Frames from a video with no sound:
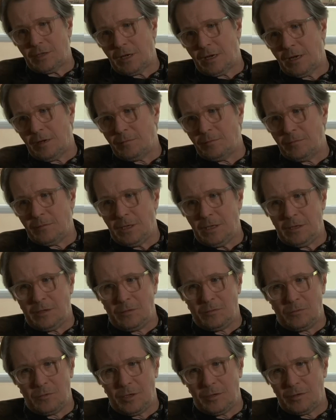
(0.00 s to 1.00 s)
to come
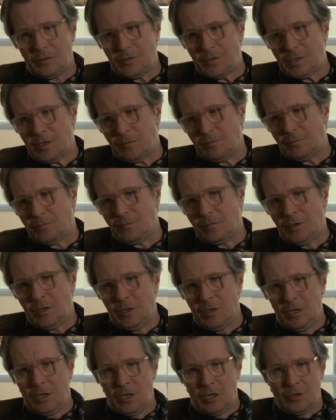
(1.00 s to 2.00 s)
in with some,
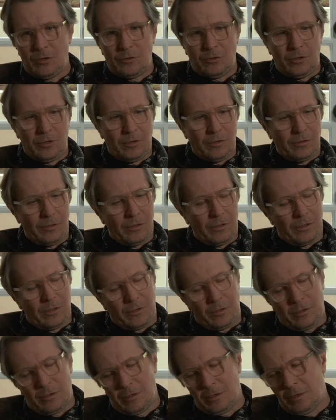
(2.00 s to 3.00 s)
you
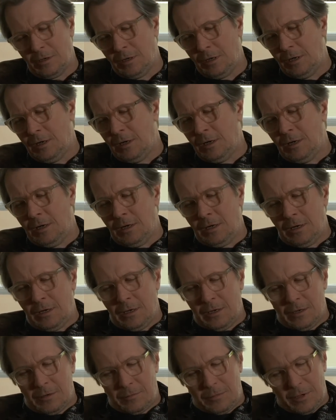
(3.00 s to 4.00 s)
know
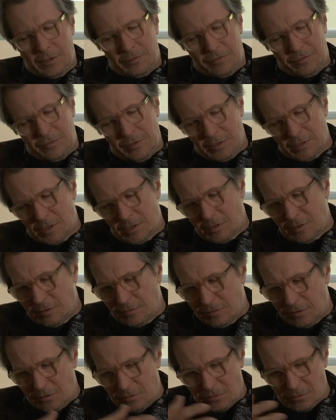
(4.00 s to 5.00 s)
big
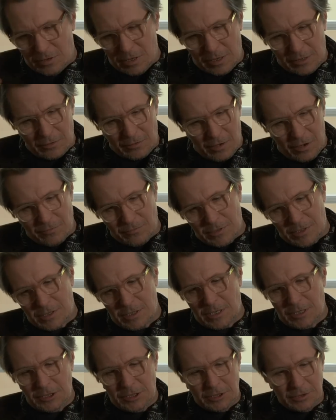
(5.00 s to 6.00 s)
philosophical kind of
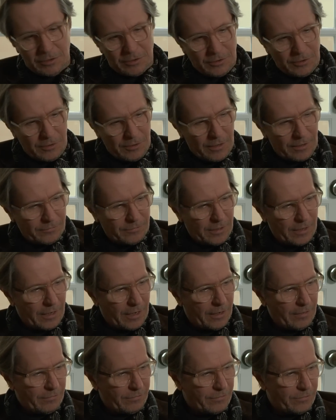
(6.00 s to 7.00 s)
conversation that you have to
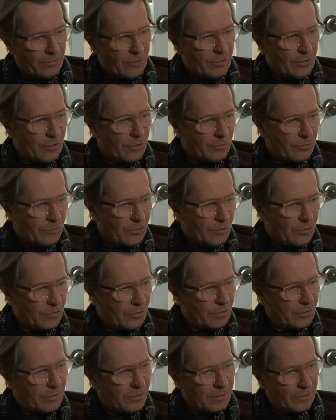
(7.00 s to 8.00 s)
have. You know, you
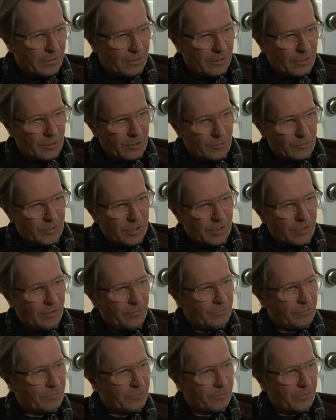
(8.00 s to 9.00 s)
could, you know,
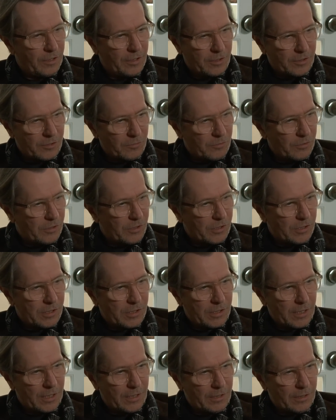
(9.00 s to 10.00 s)
Stephen Frears would
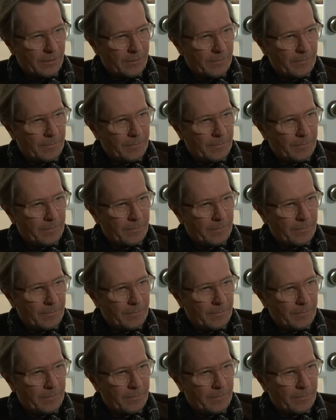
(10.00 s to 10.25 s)
just say,